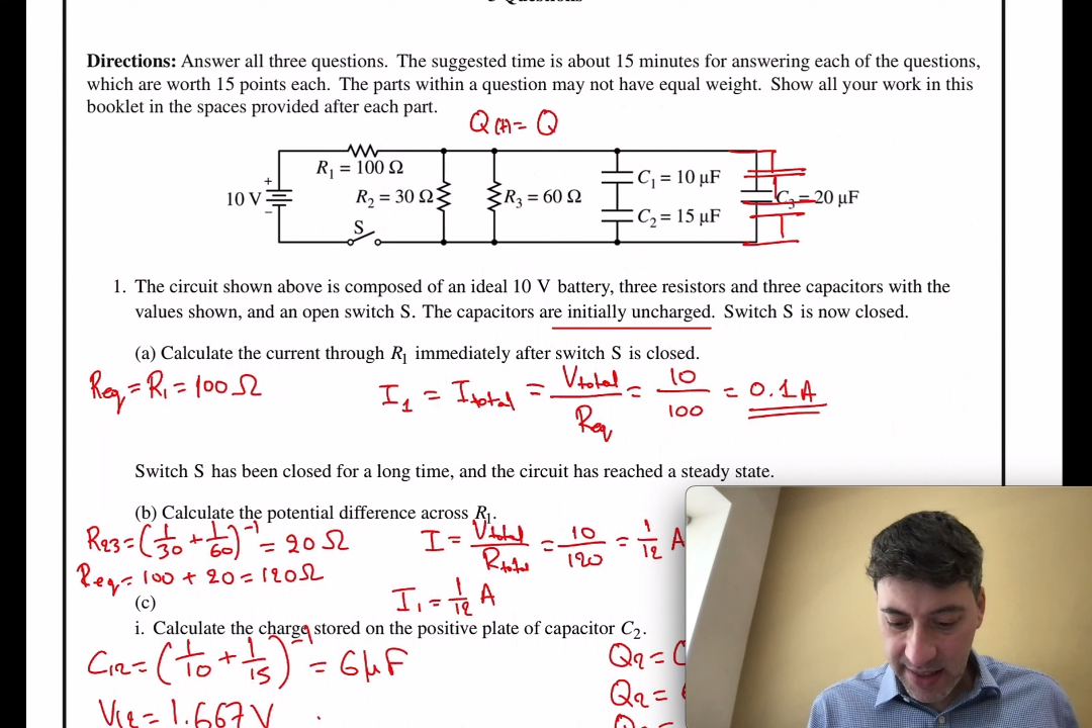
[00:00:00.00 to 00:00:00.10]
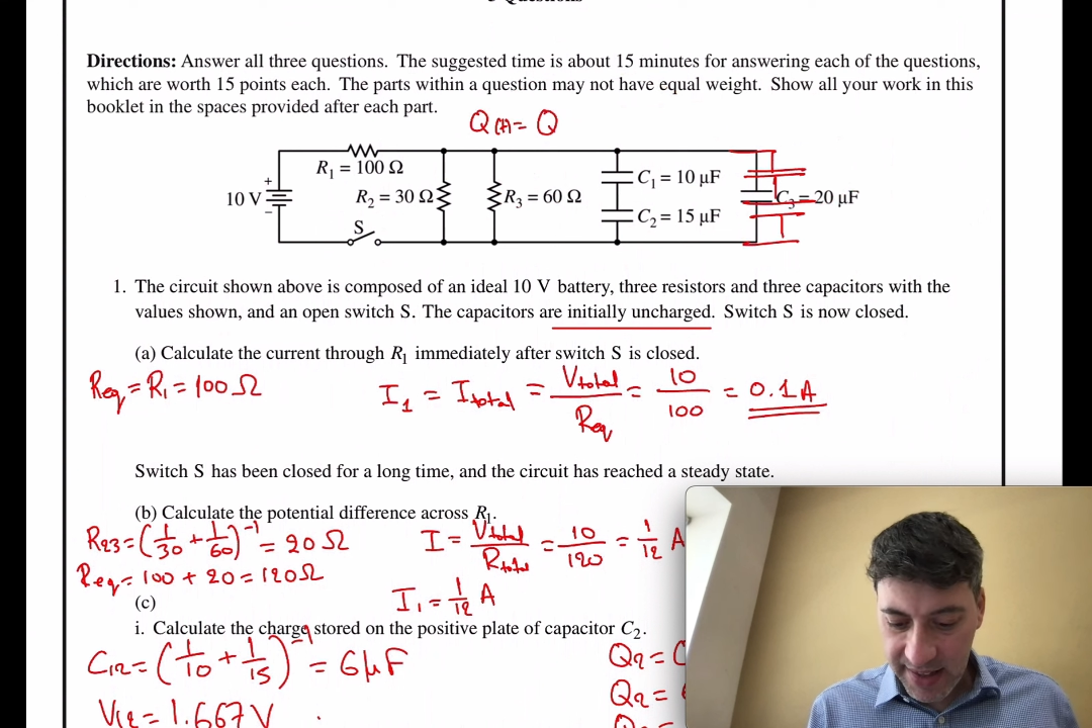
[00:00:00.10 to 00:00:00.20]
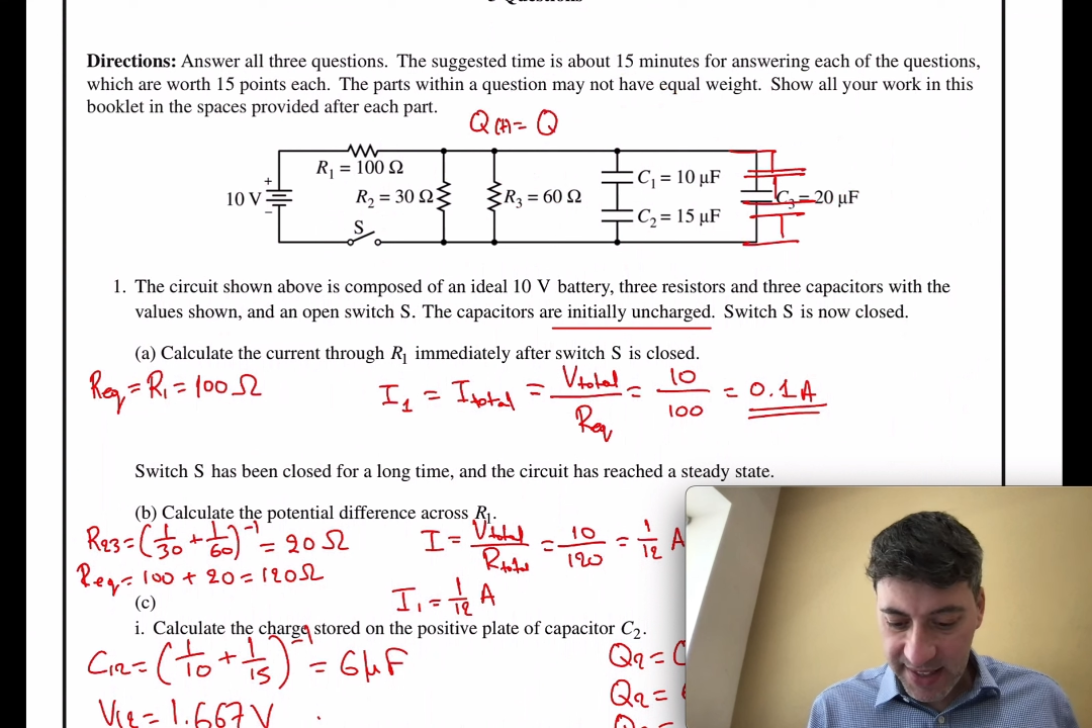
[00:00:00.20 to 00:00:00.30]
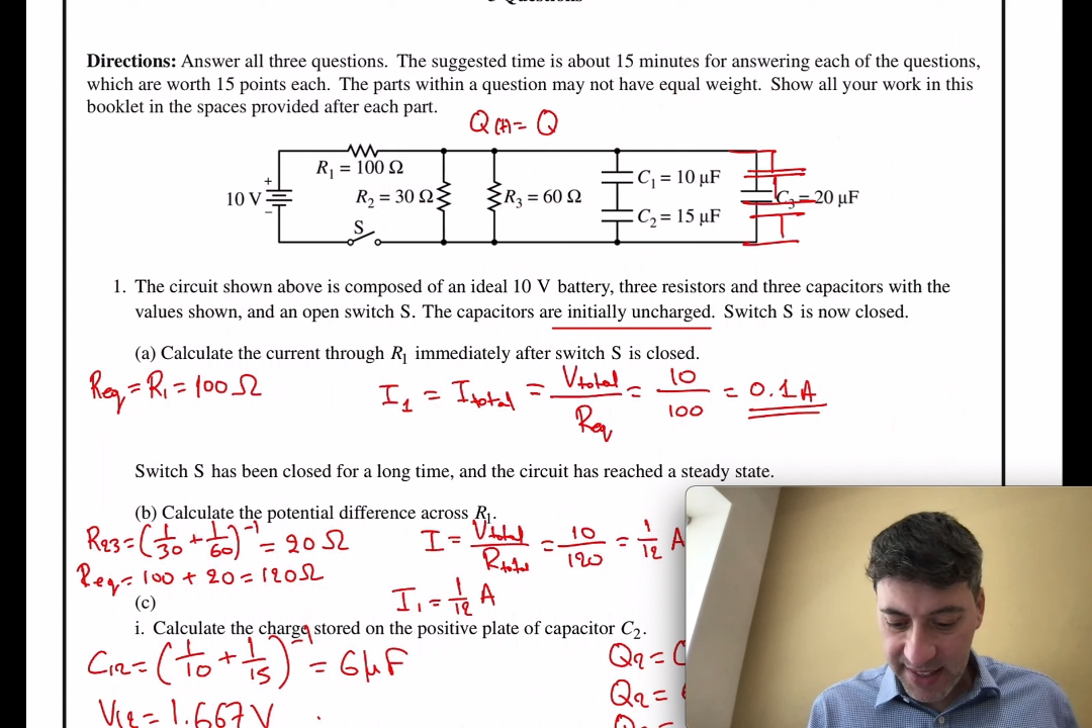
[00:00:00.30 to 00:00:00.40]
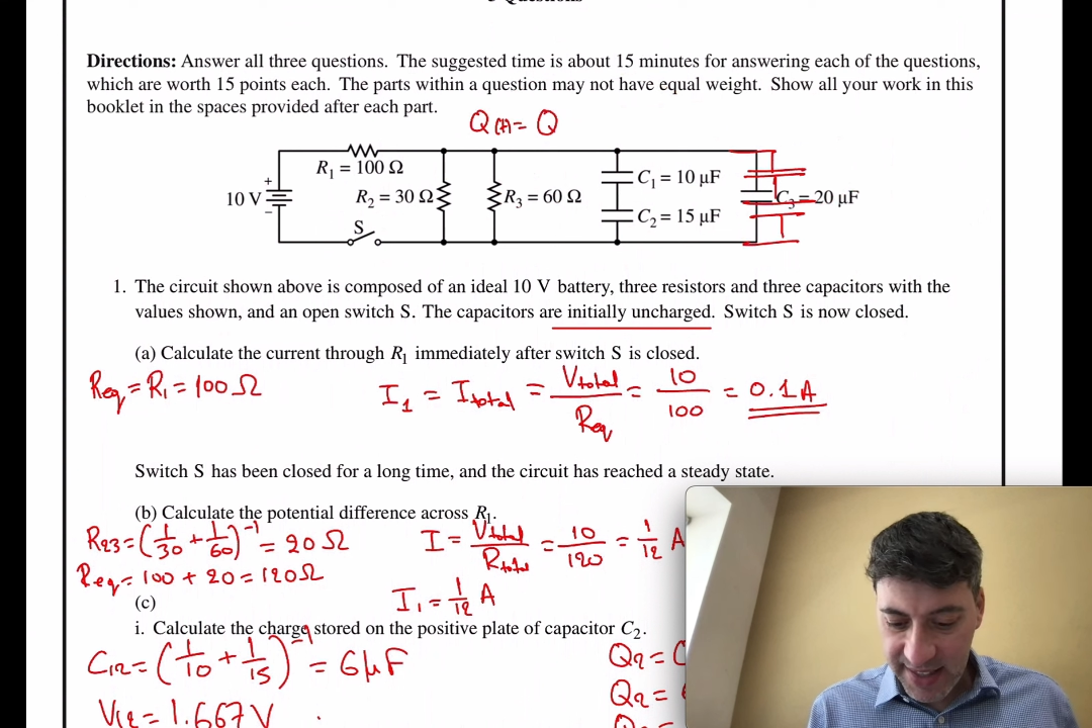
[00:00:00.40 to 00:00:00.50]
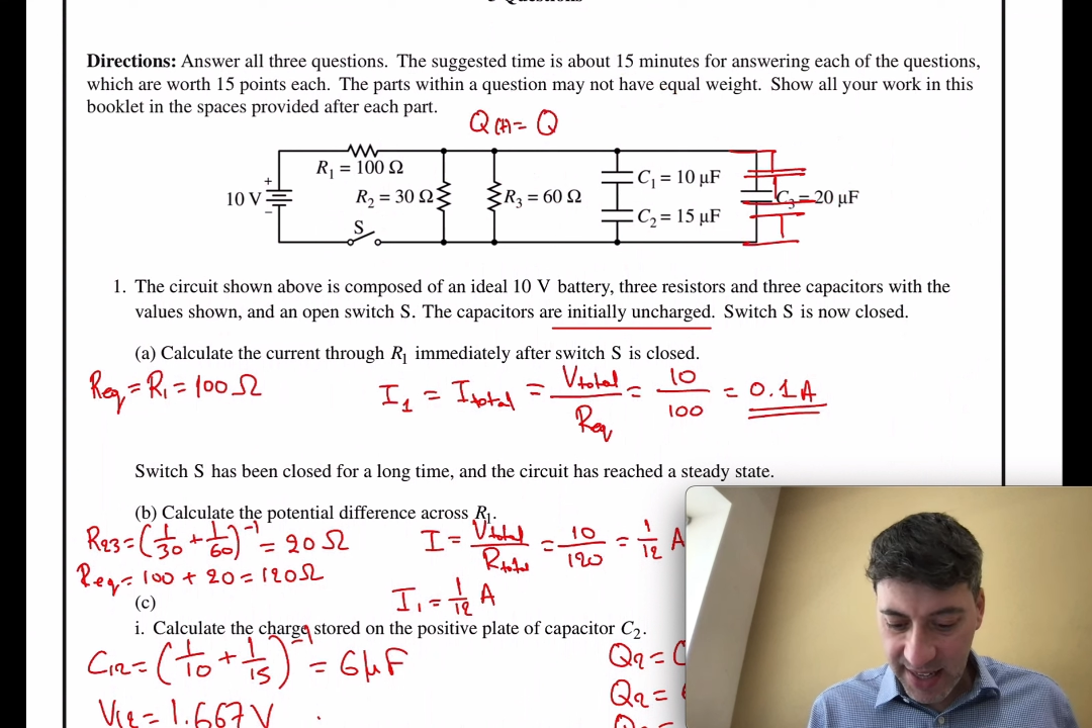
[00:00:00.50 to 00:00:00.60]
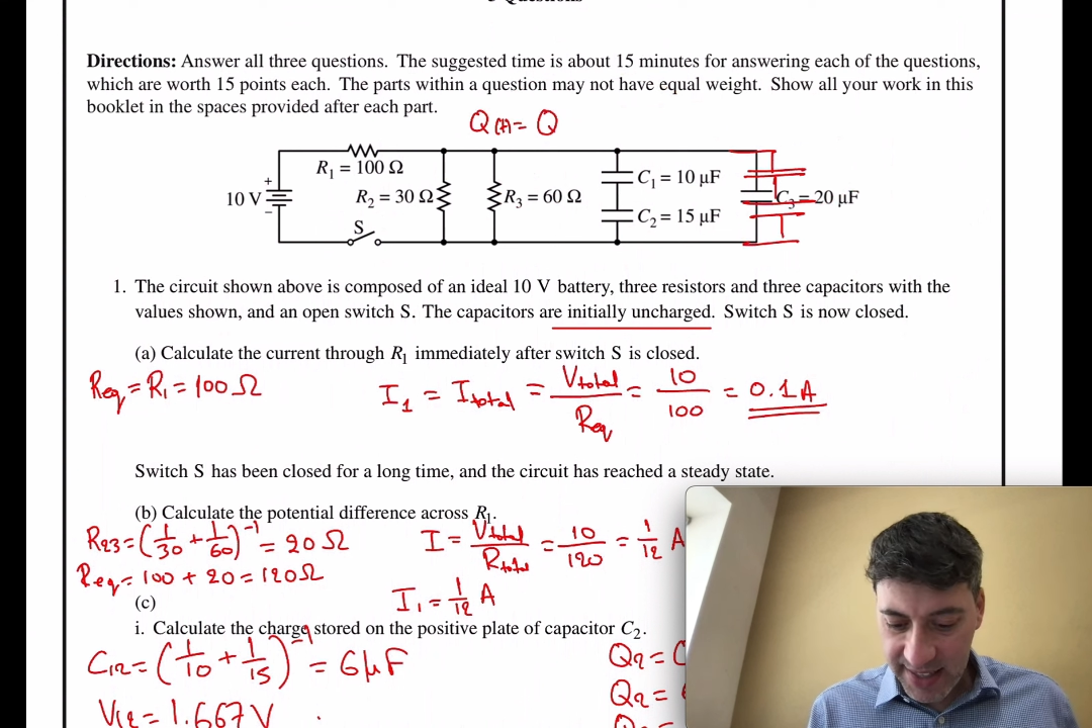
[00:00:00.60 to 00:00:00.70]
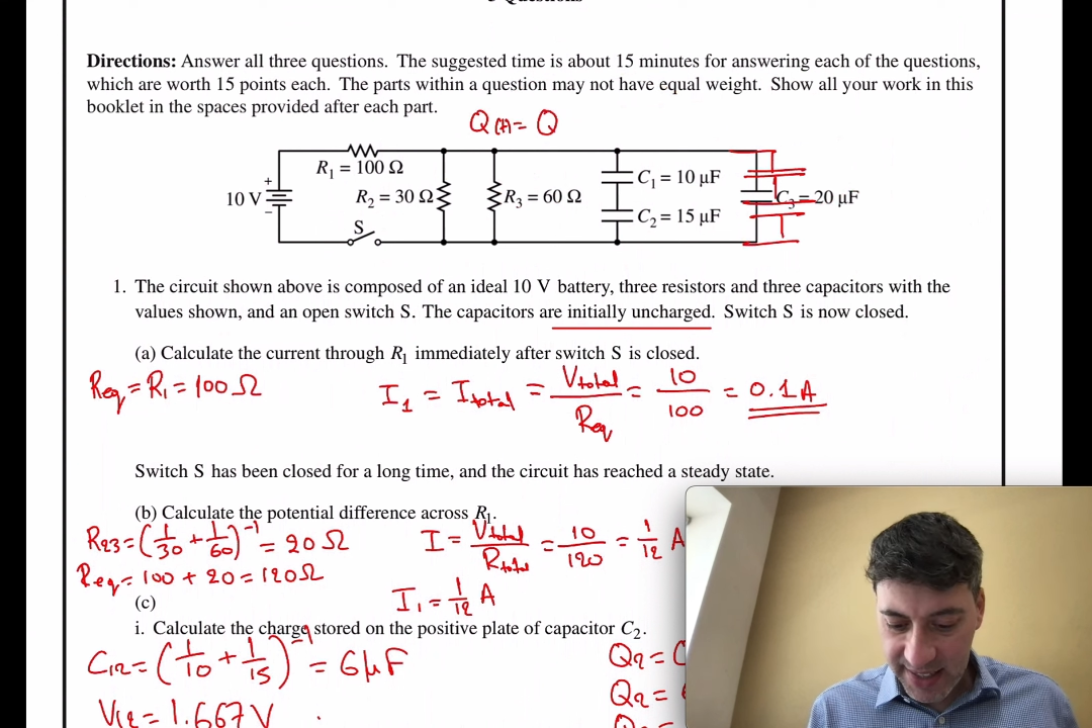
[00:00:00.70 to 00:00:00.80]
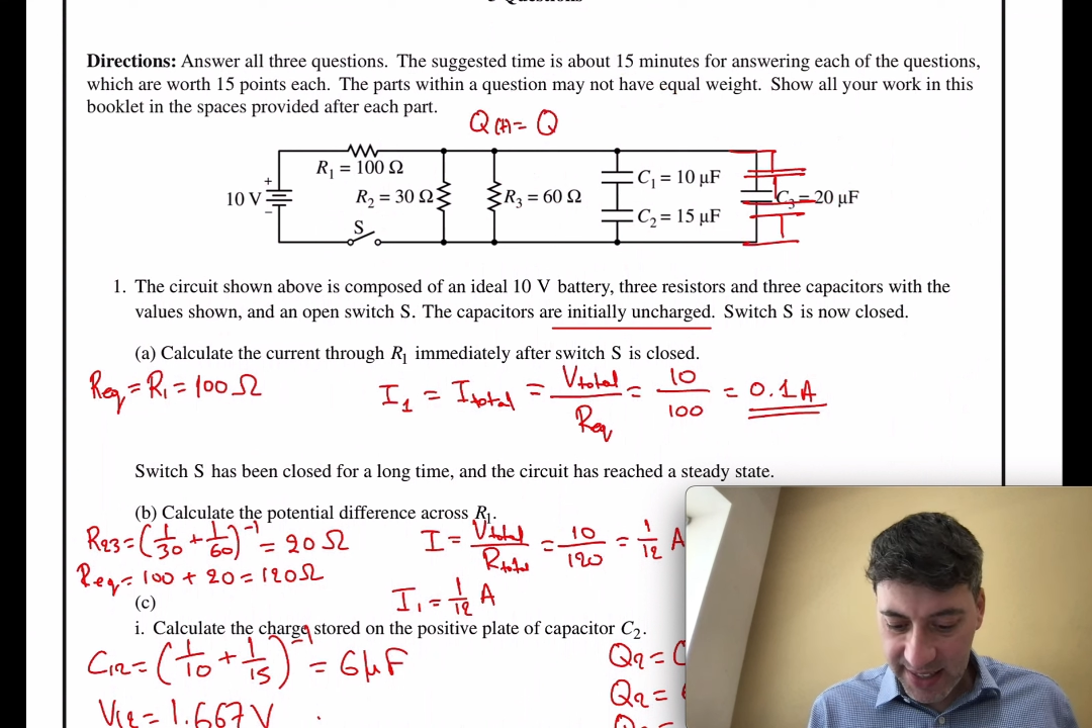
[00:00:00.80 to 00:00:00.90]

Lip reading: this doesn't